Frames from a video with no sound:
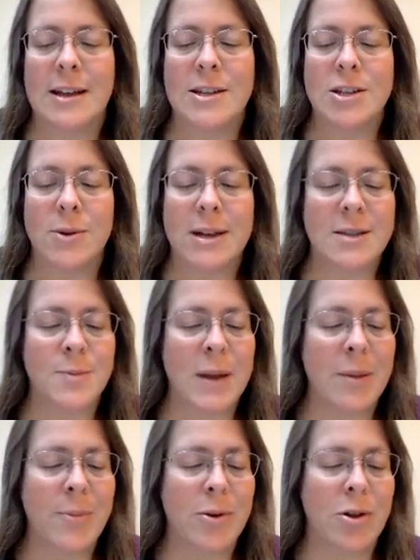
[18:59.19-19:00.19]
so his
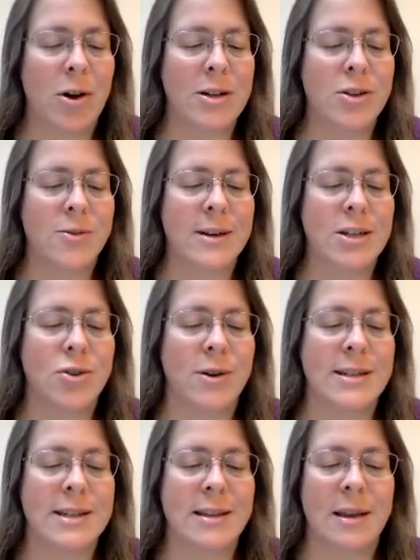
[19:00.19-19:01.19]
people ought to
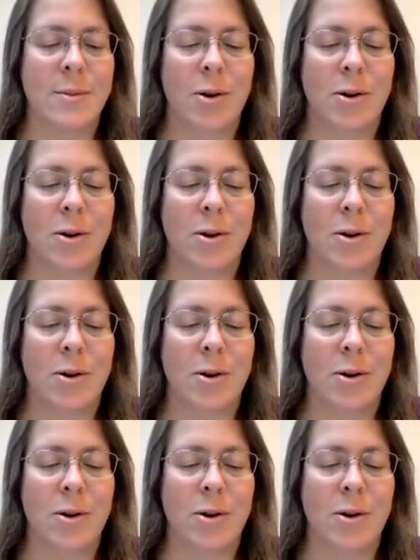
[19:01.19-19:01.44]
rejoice in them